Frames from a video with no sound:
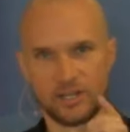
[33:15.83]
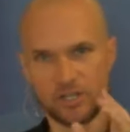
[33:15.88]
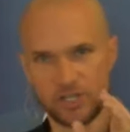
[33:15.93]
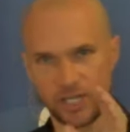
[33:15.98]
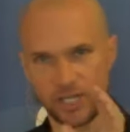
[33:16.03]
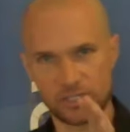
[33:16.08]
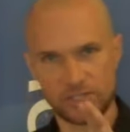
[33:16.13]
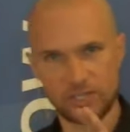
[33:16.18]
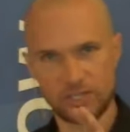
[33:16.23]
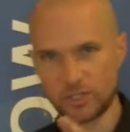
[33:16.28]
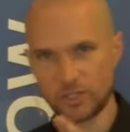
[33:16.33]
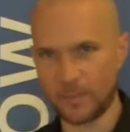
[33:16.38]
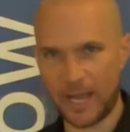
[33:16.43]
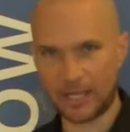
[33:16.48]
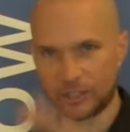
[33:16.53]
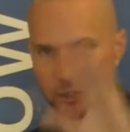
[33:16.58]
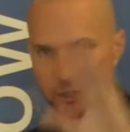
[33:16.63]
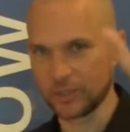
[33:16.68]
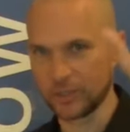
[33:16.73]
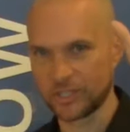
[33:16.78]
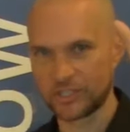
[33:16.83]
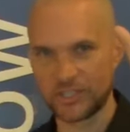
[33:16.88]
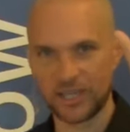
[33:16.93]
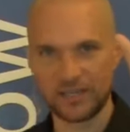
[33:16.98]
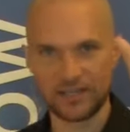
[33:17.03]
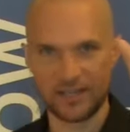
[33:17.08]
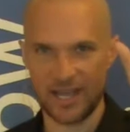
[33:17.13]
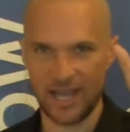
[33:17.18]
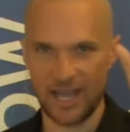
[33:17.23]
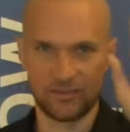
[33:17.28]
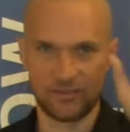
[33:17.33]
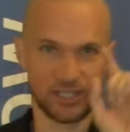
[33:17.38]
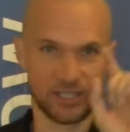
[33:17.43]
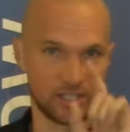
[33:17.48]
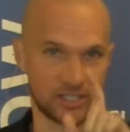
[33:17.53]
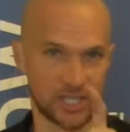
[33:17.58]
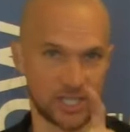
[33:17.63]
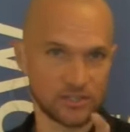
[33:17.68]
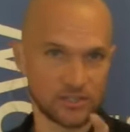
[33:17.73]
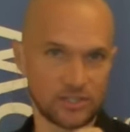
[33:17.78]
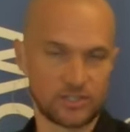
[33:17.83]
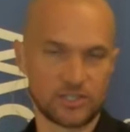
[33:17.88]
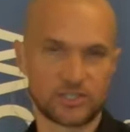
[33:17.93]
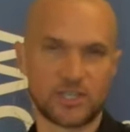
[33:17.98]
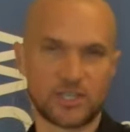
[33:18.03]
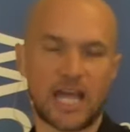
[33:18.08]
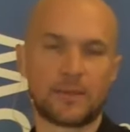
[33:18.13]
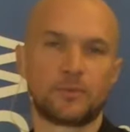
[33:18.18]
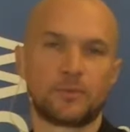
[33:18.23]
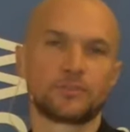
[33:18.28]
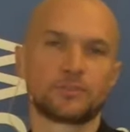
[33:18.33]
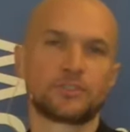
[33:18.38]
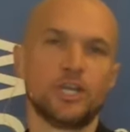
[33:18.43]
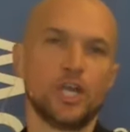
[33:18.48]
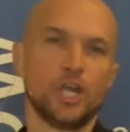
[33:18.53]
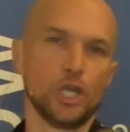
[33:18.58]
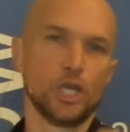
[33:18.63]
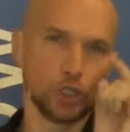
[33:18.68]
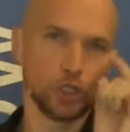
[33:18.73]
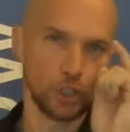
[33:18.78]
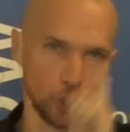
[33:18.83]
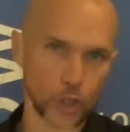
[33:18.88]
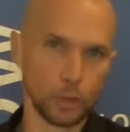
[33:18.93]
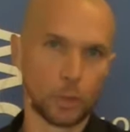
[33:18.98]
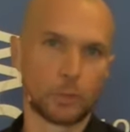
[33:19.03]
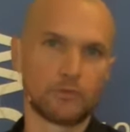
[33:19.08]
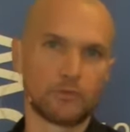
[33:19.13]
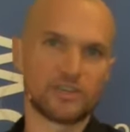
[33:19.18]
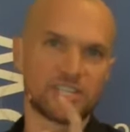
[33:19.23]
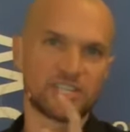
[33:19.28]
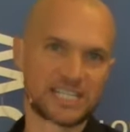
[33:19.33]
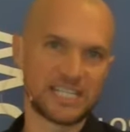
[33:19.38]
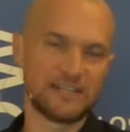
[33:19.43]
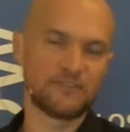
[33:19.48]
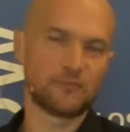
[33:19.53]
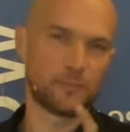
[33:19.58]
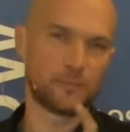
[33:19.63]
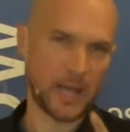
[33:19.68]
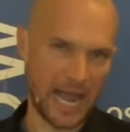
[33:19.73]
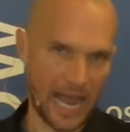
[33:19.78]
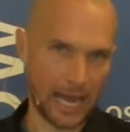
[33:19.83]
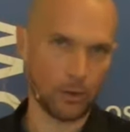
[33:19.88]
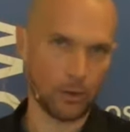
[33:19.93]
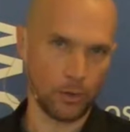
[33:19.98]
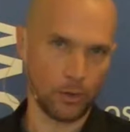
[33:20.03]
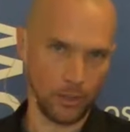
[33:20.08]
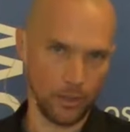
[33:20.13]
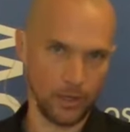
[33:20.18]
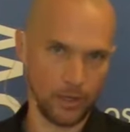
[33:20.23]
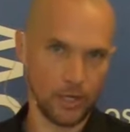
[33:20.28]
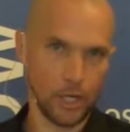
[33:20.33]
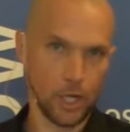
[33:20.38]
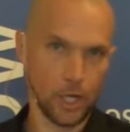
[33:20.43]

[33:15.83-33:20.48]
Jesus is about to ascend to heaven, and He tells His disciples, "You will receive power